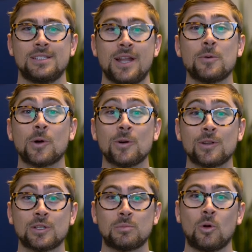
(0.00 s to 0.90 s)
Today we're
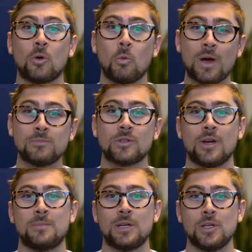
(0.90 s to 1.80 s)
going to explore web
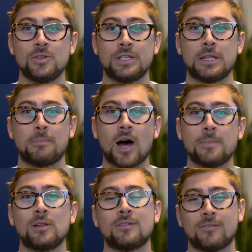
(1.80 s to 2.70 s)
scraping using the
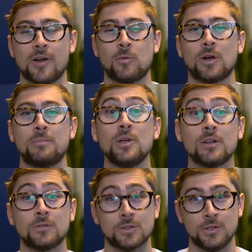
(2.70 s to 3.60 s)
popular framework
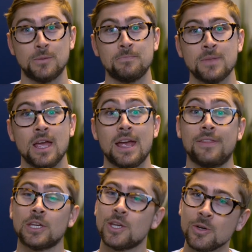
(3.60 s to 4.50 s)
Beautiful Soup
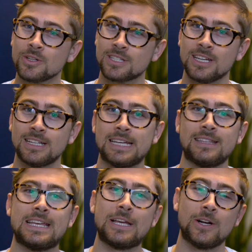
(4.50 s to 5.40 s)
and the cutest thing to
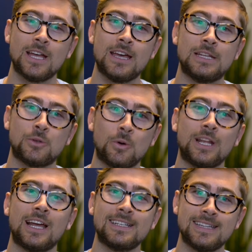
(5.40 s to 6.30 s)
hit the internet in
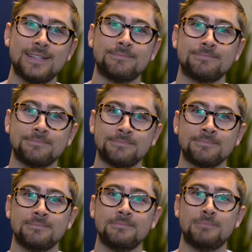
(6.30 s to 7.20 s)
twenty nineteen,
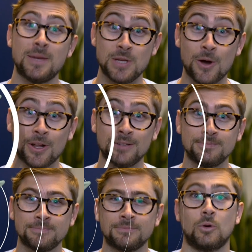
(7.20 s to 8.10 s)
Baby Yoda.
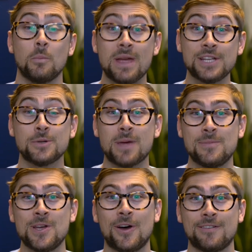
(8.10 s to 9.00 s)
We're major
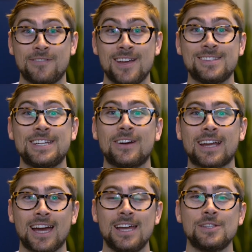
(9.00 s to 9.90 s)
Baby Yoda fans here
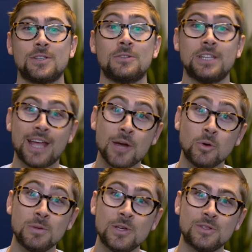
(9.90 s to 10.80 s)
at Kite, so today
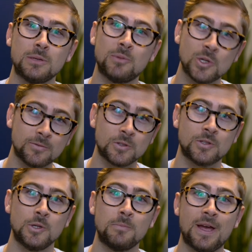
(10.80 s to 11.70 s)
we'll be using Beautiful
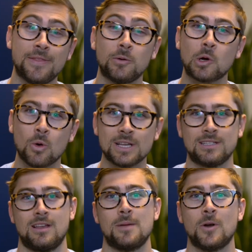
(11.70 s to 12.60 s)
Soup and the
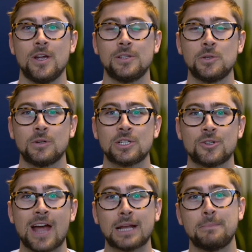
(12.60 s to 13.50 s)
Requests library to
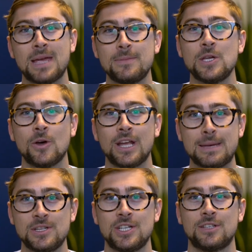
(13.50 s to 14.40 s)
extract Baby Yoda
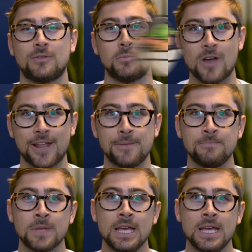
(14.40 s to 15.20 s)
images from Reddit.